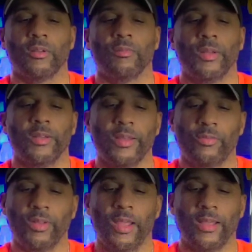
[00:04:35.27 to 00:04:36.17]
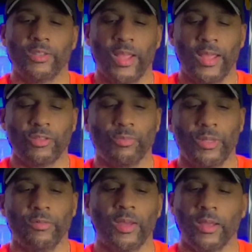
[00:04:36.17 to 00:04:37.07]
But it definitely has the
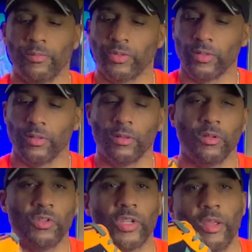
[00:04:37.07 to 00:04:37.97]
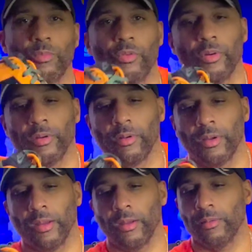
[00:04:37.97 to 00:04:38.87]
SB vibes, your skateboard
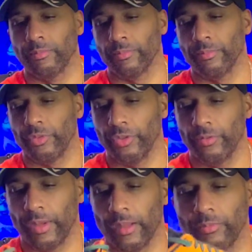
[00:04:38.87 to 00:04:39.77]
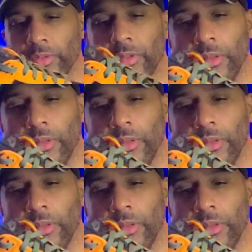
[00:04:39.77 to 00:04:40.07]
um, shoe vibes.